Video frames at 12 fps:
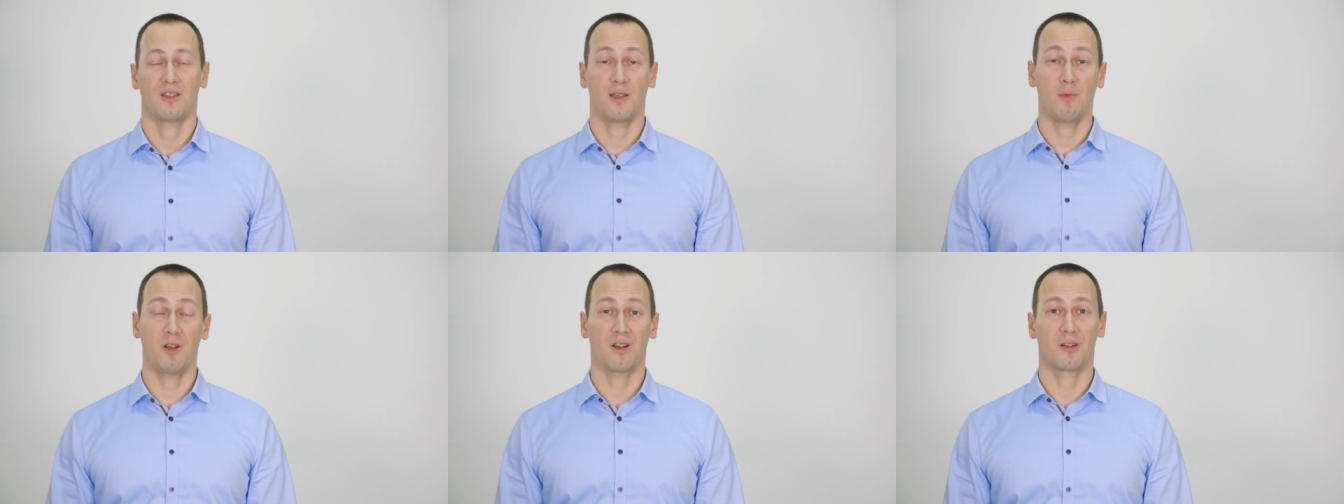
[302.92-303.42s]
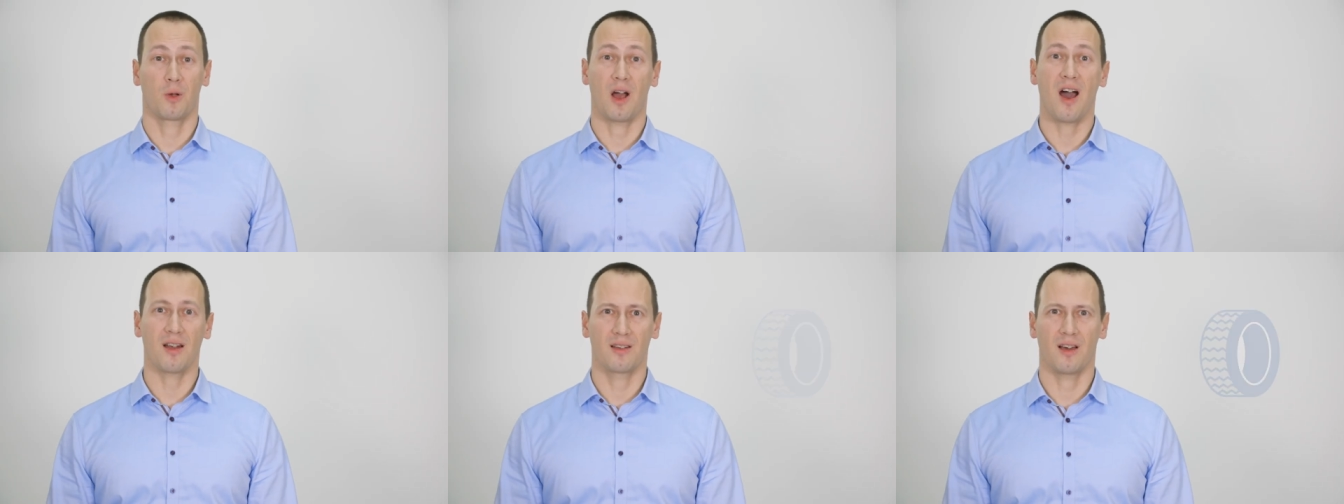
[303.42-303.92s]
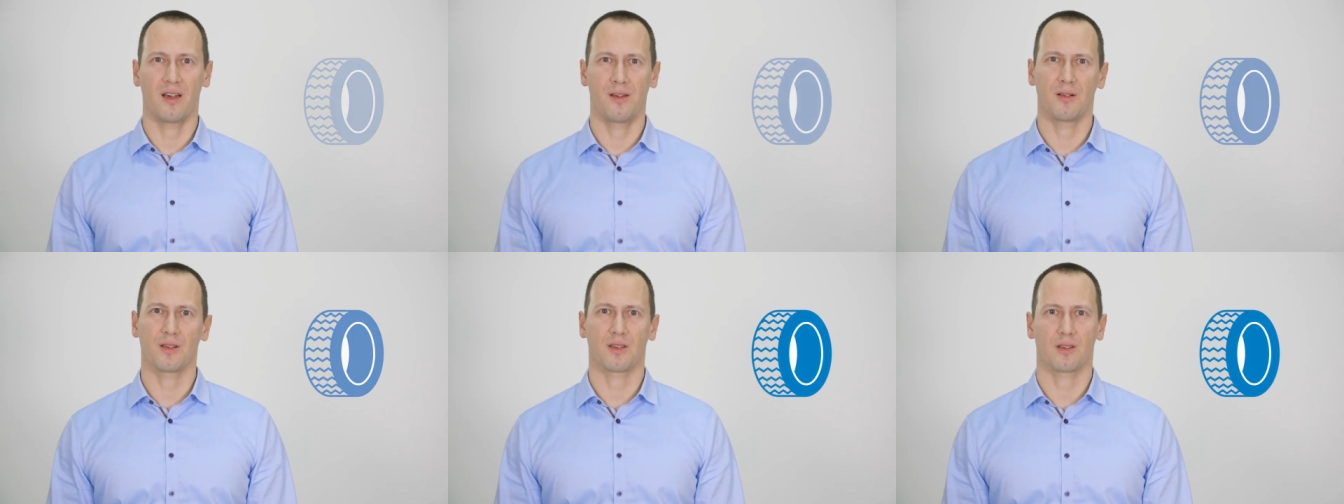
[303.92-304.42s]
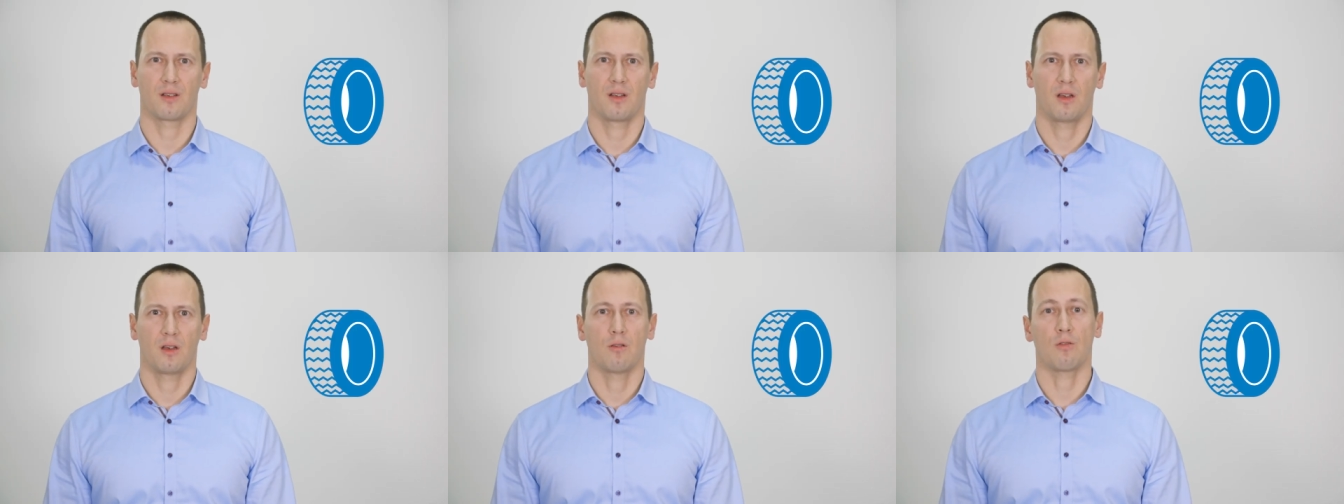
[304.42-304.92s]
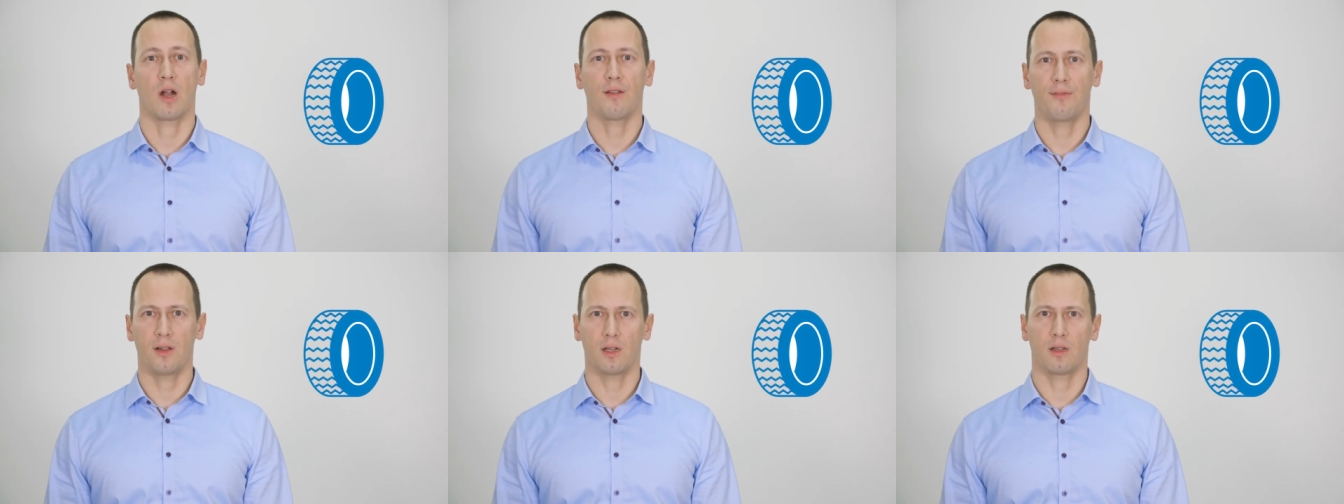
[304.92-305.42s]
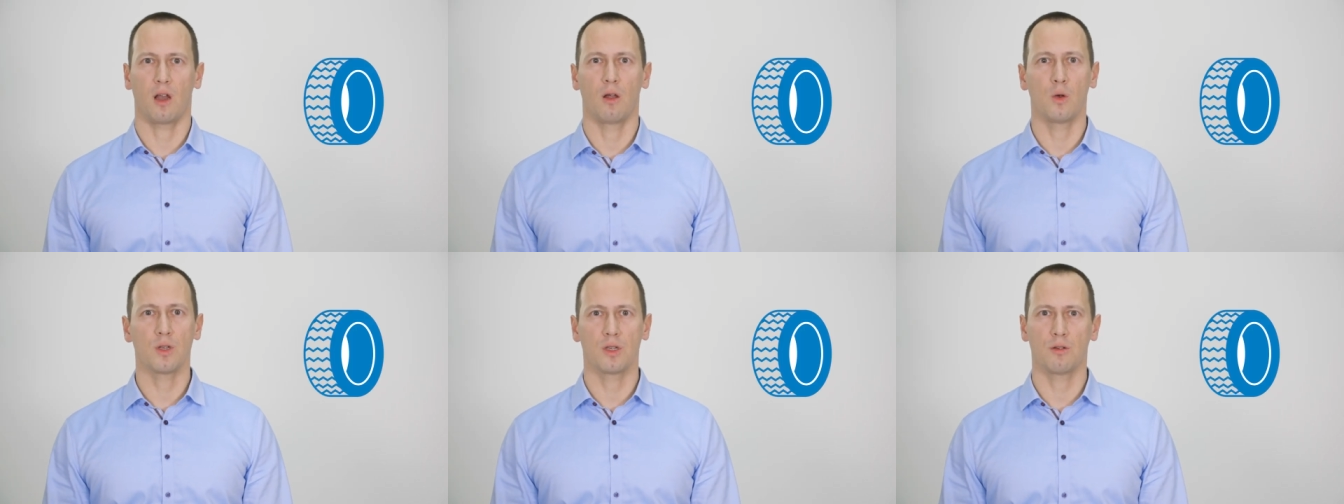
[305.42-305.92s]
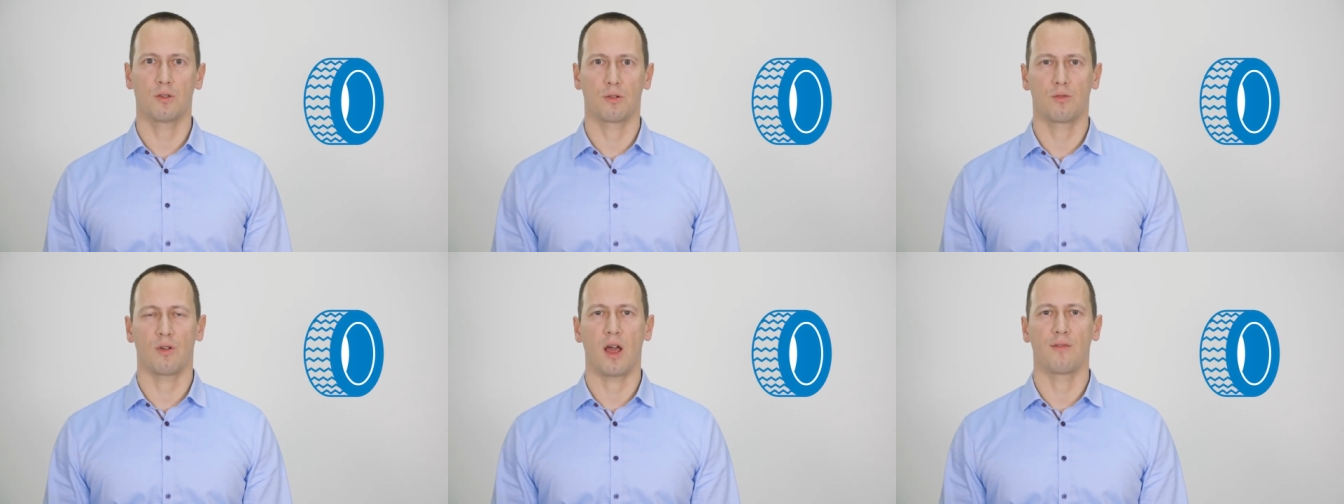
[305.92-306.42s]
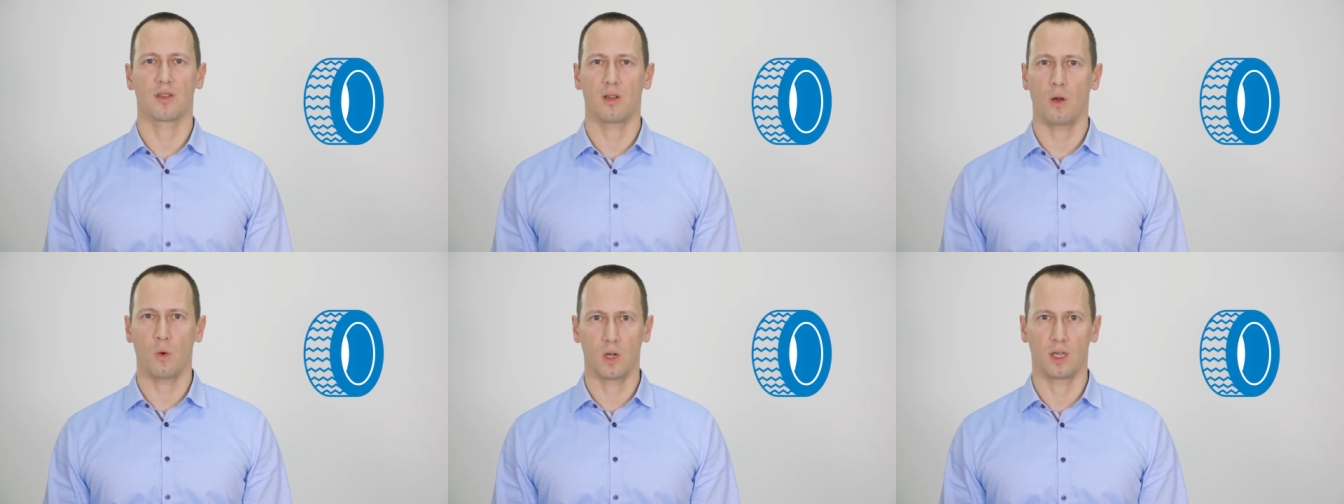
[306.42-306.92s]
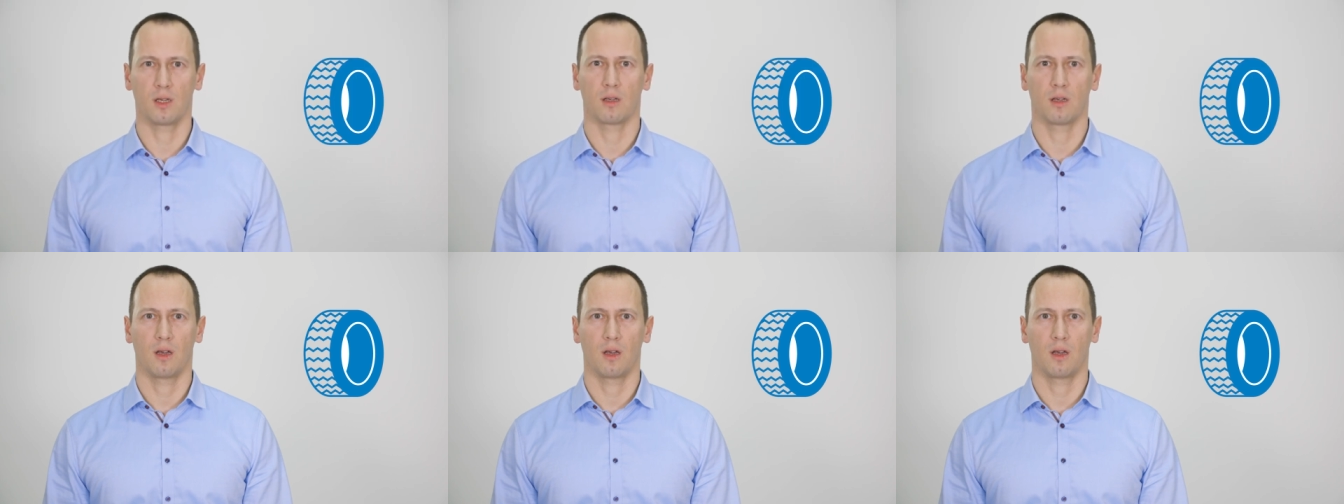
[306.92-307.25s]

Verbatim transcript: Similar to car tires, Runflat allows you to drive slowly